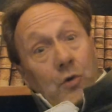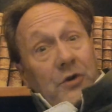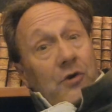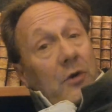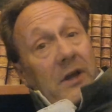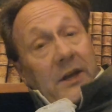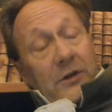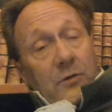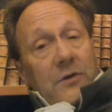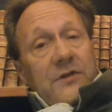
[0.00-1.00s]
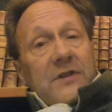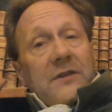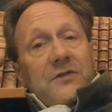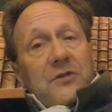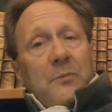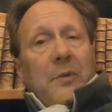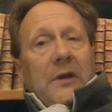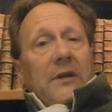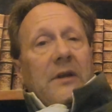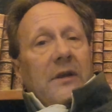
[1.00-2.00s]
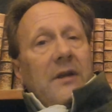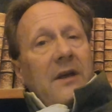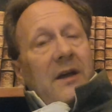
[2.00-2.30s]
in your ignorance and stupidity,